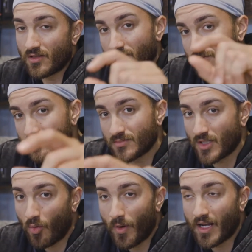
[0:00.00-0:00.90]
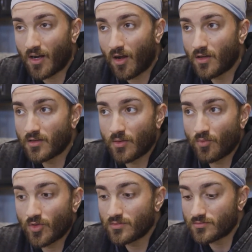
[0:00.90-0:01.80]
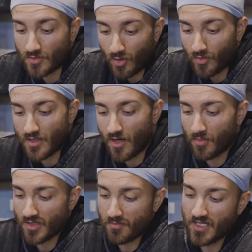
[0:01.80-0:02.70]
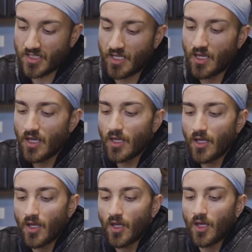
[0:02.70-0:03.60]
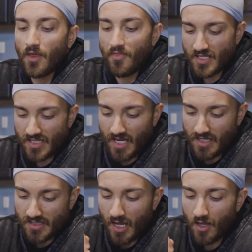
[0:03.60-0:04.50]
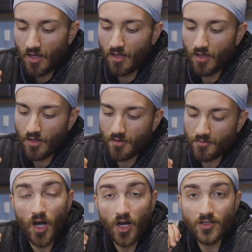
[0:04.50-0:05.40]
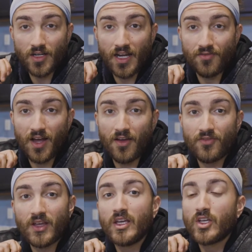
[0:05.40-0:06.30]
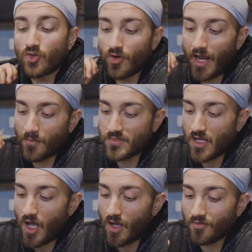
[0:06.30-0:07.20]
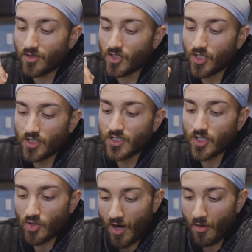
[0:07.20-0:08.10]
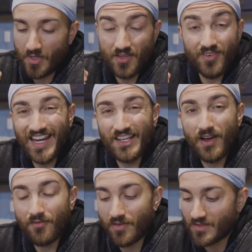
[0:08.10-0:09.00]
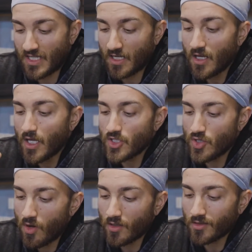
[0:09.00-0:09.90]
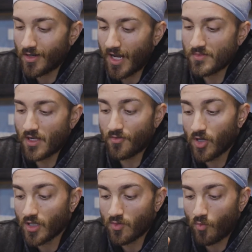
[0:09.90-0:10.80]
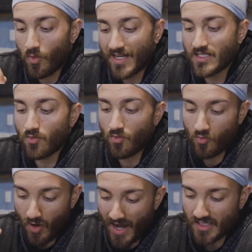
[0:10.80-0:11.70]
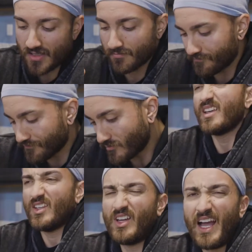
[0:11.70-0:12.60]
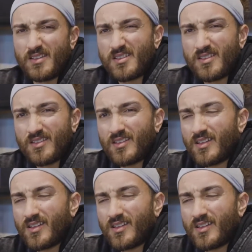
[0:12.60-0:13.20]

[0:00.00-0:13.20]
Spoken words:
you know, no weight at all, then we'll lower the numbers. Basically, this is 185 grams of cooked ground beef, 85-15, 200 grams of cooked white rice. You guys,